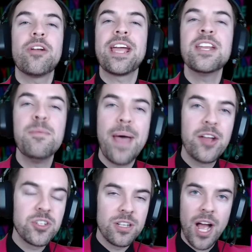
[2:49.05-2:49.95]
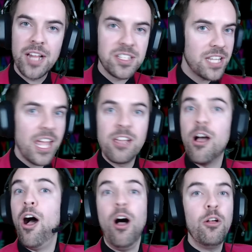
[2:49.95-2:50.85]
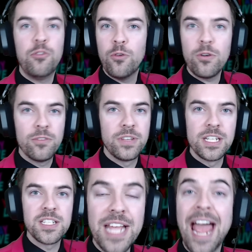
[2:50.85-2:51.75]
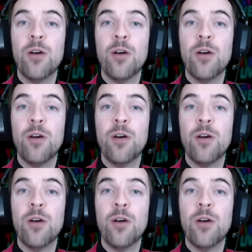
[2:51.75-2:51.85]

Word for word: I can imagine God saying all four of these at